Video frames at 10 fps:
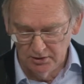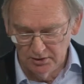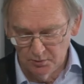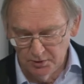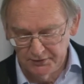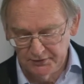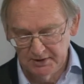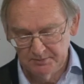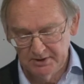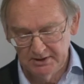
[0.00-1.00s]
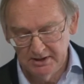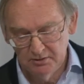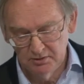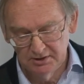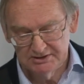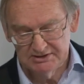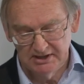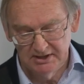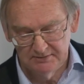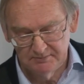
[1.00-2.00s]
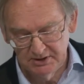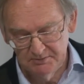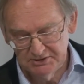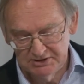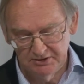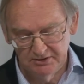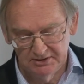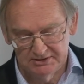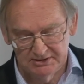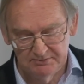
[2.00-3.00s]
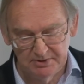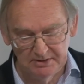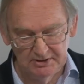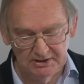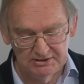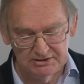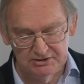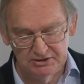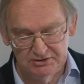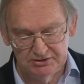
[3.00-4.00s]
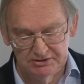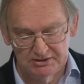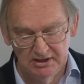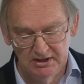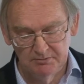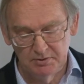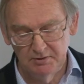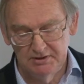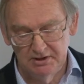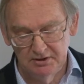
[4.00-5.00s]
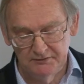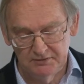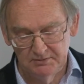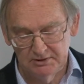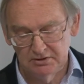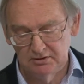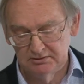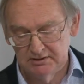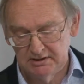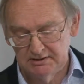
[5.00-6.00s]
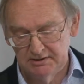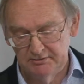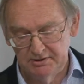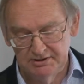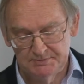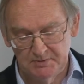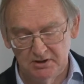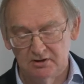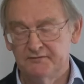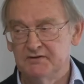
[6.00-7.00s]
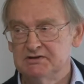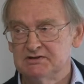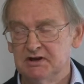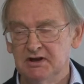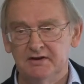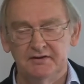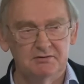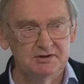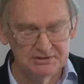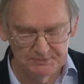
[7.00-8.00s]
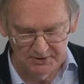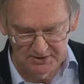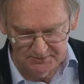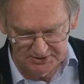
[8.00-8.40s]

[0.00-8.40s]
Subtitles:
You would think by now all extant Bean material is in public institutions, but we know from the Coulthart and Rees biographies there is Bean